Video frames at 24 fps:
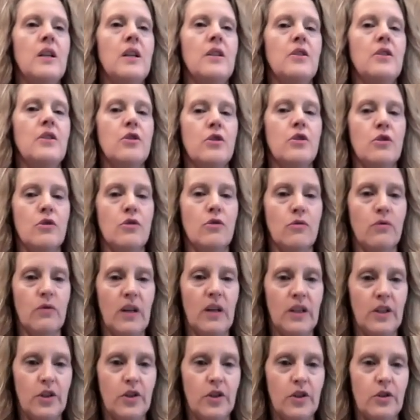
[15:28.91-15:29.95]

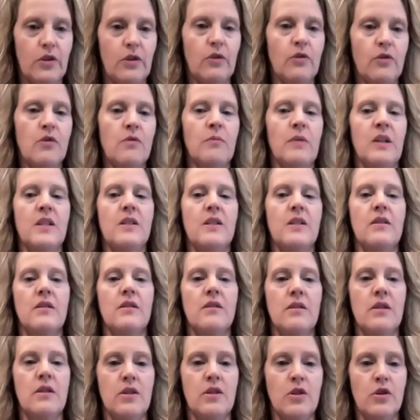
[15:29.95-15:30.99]
stretch those
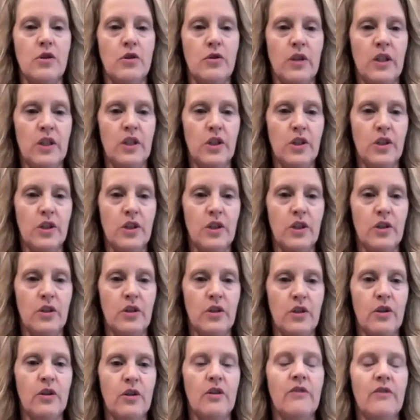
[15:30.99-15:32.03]
muscles and stretch the
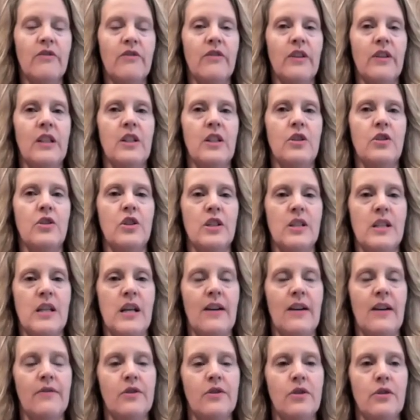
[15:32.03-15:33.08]
nerve. And you just
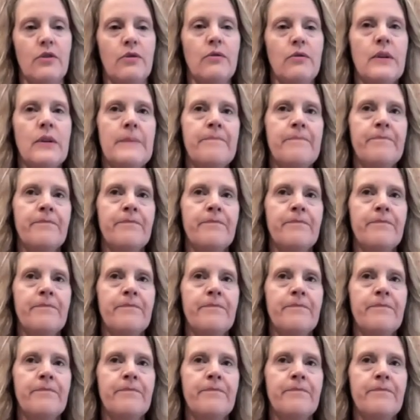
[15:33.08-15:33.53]
have to